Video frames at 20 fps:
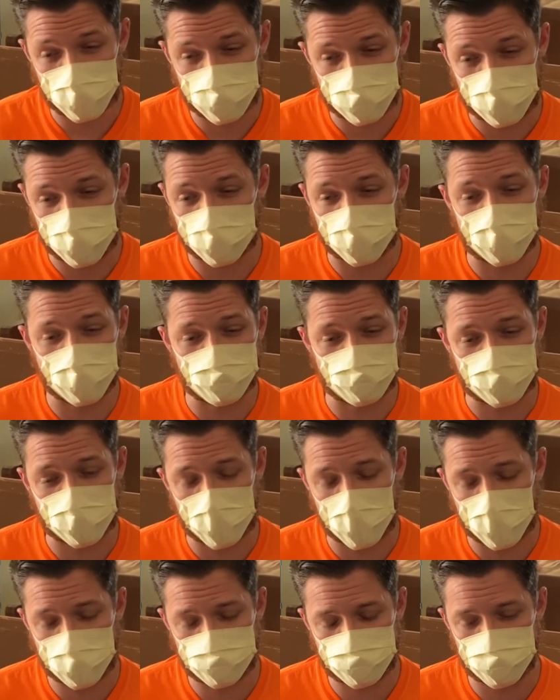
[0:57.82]
period of
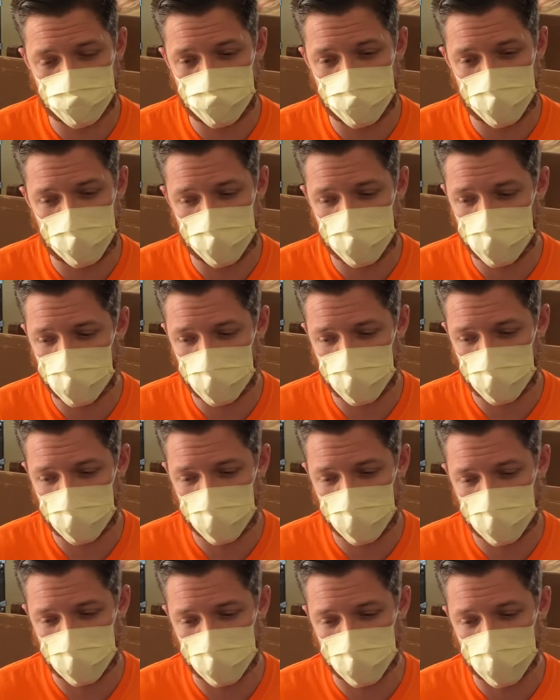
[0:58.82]
time to be
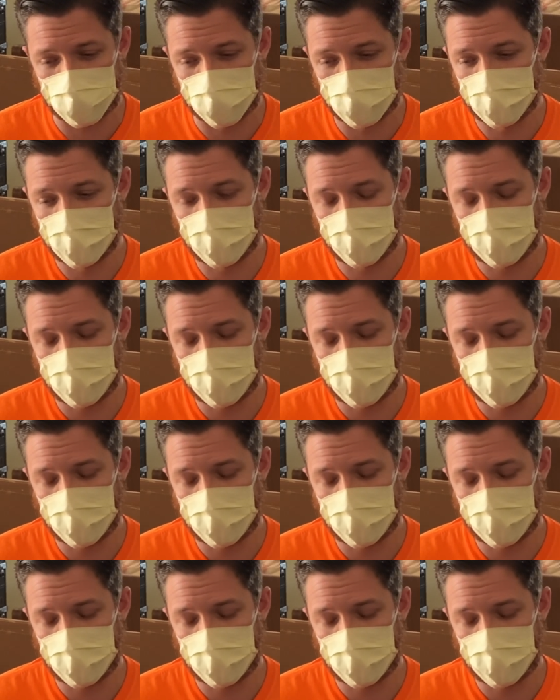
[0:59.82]
in, in a